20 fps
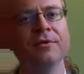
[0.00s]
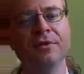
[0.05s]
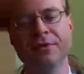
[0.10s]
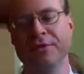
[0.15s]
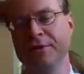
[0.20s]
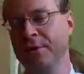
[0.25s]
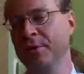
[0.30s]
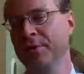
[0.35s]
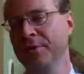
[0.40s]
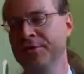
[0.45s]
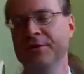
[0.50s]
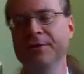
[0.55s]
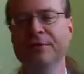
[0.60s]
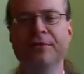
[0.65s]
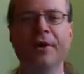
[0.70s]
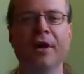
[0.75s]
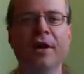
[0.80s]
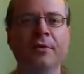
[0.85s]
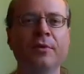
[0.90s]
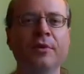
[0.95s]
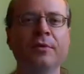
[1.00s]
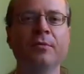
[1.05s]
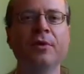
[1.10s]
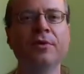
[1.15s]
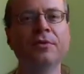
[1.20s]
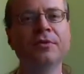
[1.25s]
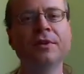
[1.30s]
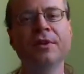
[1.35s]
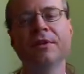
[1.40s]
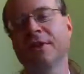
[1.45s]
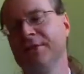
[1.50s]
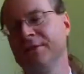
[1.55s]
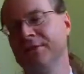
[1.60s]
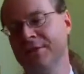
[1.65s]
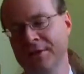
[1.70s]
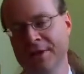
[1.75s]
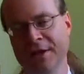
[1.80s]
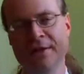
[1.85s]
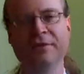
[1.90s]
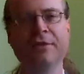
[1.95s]
So you say, well, is it firewood mostly? And they
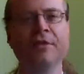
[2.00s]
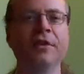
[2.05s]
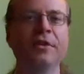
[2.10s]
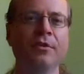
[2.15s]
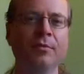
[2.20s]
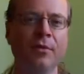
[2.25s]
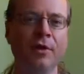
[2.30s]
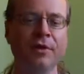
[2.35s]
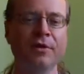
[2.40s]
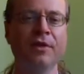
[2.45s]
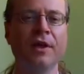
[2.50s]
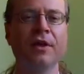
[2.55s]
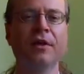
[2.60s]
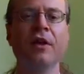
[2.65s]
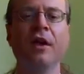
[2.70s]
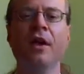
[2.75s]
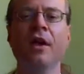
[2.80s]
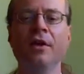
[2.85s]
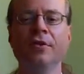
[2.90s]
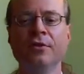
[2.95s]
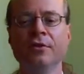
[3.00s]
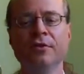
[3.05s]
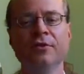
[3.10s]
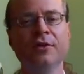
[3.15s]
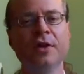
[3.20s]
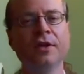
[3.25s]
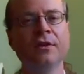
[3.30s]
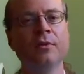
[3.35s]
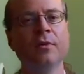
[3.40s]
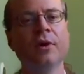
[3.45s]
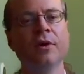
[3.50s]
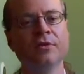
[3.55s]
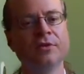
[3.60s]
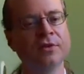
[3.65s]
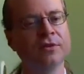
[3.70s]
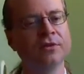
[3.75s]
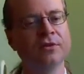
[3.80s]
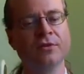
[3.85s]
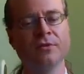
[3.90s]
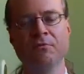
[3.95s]
say, yes. And then you mark. So there's 10
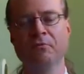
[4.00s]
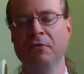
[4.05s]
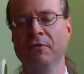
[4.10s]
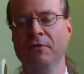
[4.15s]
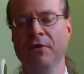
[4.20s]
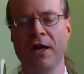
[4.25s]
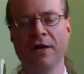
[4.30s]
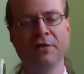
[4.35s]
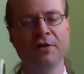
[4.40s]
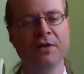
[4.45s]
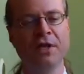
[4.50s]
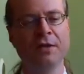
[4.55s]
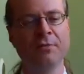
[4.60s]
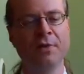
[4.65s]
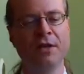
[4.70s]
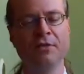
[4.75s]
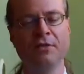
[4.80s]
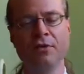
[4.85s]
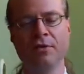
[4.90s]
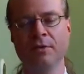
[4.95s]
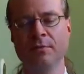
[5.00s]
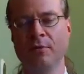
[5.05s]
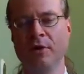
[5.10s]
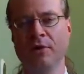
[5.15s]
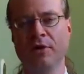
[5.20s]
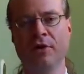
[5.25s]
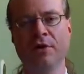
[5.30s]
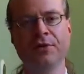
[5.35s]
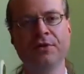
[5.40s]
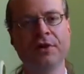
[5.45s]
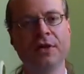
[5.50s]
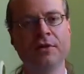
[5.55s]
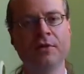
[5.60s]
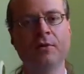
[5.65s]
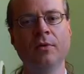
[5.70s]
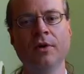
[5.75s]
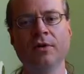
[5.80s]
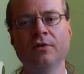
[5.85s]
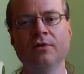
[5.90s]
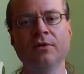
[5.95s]
questions. In 5 or 10 minutes, you can mark all 10
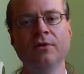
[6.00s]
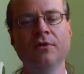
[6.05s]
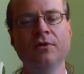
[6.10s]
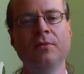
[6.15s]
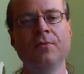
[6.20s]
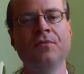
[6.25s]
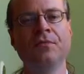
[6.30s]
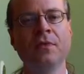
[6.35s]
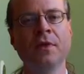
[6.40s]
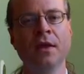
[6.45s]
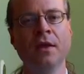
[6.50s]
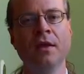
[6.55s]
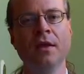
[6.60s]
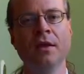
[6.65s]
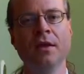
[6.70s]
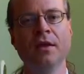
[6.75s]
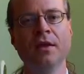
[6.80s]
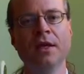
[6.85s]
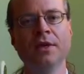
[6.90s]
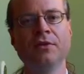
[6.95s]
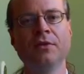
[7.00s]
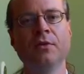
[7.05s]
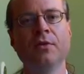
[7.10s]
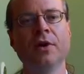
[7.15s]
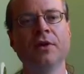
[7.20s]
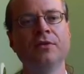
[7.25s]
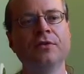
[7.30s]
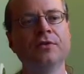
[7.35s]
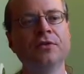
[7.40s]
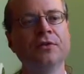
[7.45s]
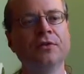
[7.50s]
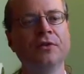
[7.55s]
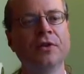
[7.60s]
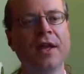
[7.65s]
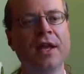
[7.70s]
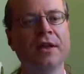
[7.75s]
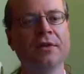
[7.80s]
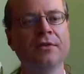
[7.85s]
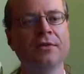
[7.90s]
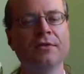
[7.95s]
questions. Each question's
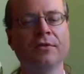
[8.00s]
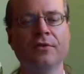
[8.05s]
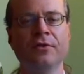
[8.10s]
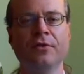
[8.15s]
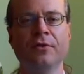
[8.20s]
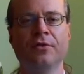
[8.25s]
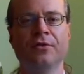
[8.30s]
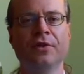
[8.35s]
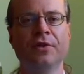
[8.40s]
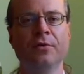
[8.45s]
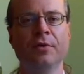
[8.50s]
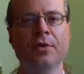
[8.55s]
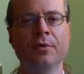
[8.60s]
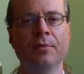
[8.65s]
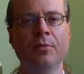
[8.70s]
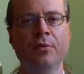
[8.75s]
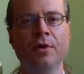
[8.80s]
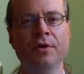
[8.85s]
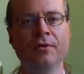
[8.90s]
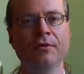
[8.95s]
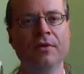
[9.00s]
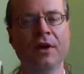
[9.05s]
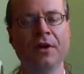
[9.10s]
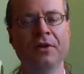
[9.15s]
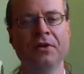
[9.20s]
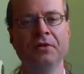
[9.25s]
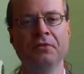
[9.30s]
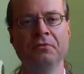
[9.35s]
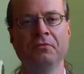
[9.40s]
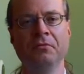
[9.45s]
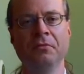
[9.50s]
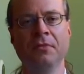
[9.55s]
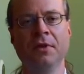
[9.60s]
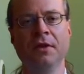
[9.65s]
answer is associated with a point value.